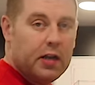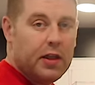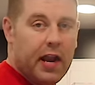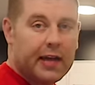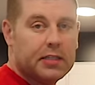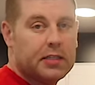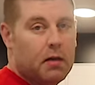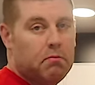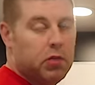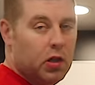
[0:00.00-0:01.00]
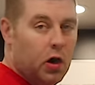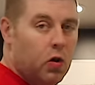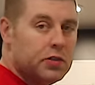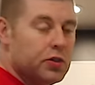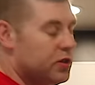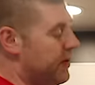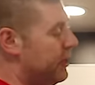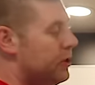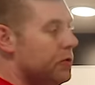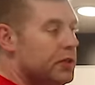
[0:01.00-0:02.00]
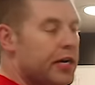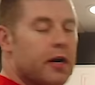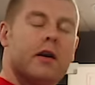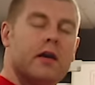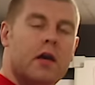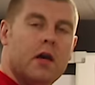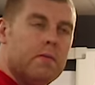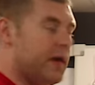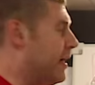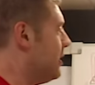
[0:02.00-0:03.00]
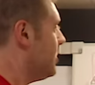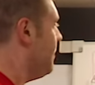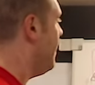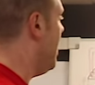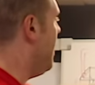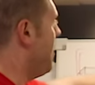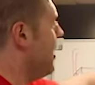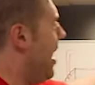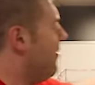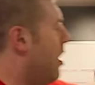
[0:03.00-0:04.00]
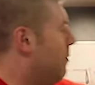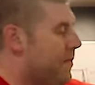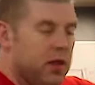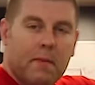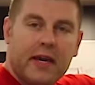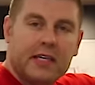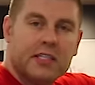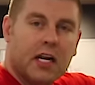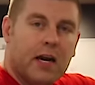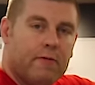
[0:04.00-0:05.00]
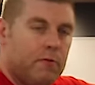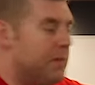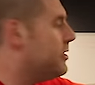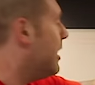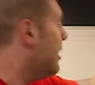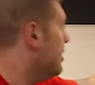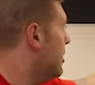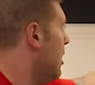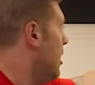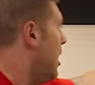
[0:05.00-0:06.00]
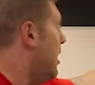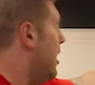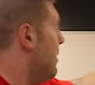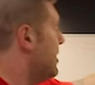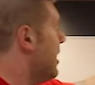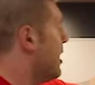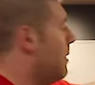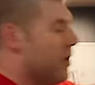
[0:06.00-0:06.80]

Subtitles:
into the next sump below, so it's gonna be a two-tiered, because if I'm gonna have all my plumbing is gonna come from upstairs, it's gonna come